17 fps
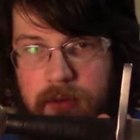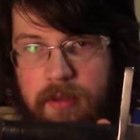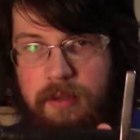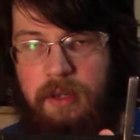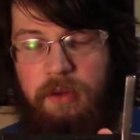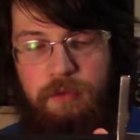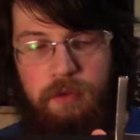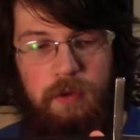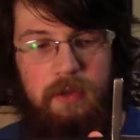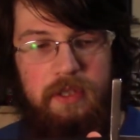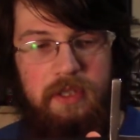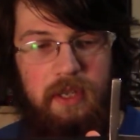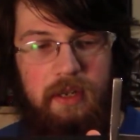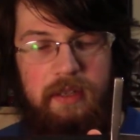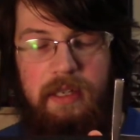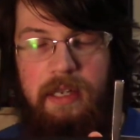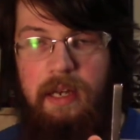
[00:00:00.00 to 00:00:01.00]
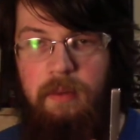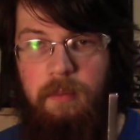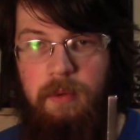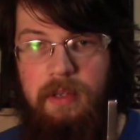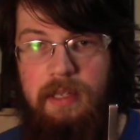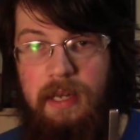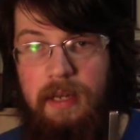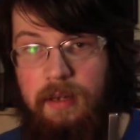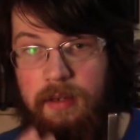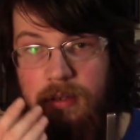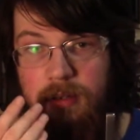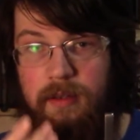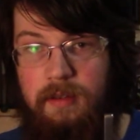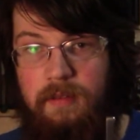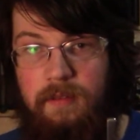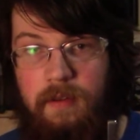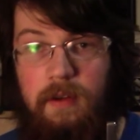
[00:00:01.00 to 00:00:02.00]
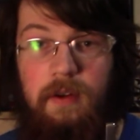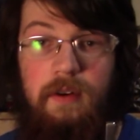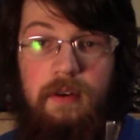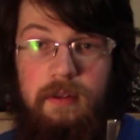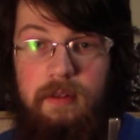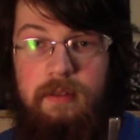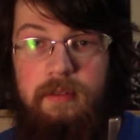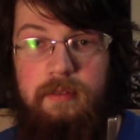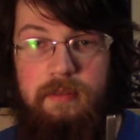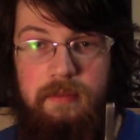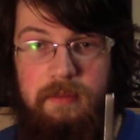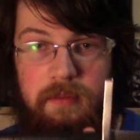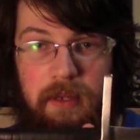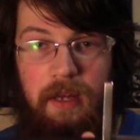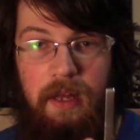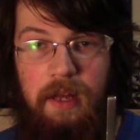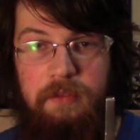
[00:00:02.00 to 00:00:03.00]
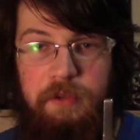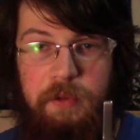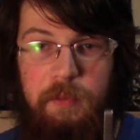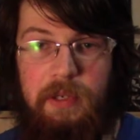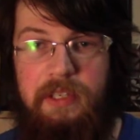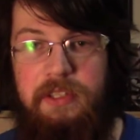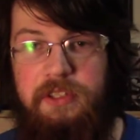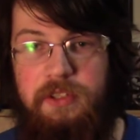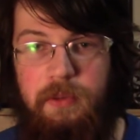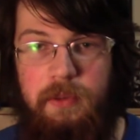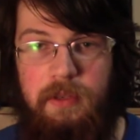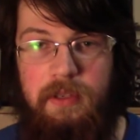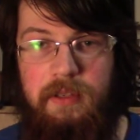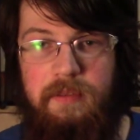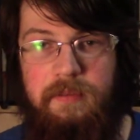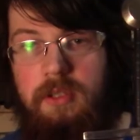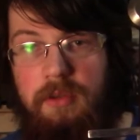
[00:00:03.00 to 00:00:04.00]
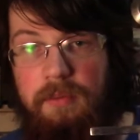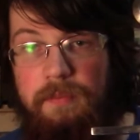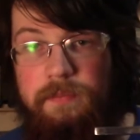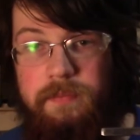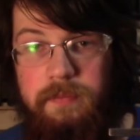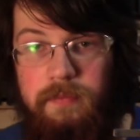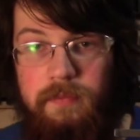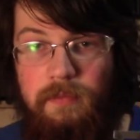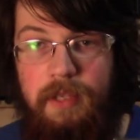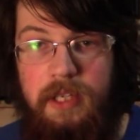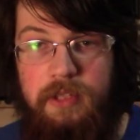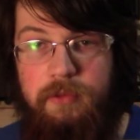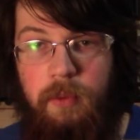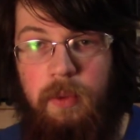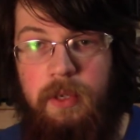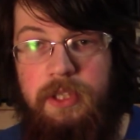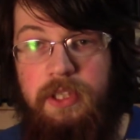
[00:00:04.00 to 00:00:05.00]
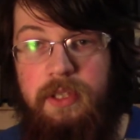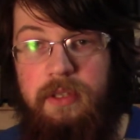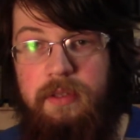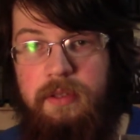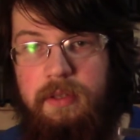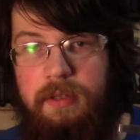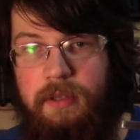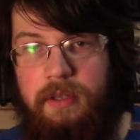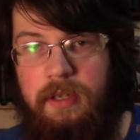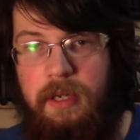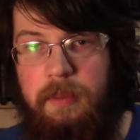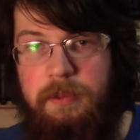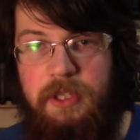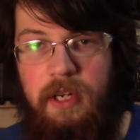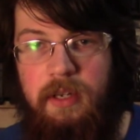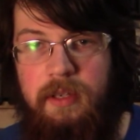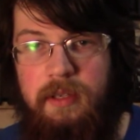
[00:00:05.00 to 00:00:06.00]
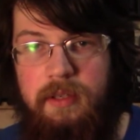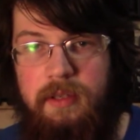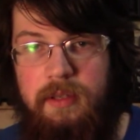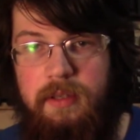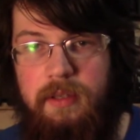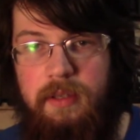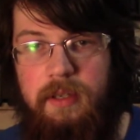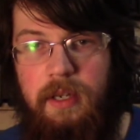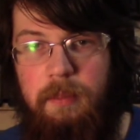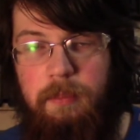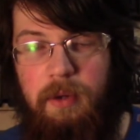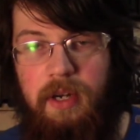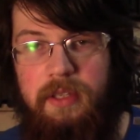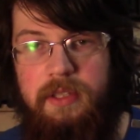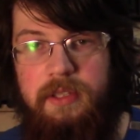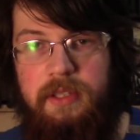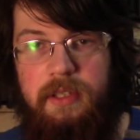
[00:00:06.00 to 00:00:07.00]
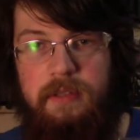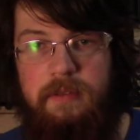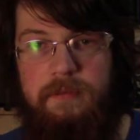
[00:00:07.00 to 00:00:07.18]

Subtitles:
if you're deciding to get one that they are a heavy weighted sword. So thanks for watching, keep studying, keep practicing.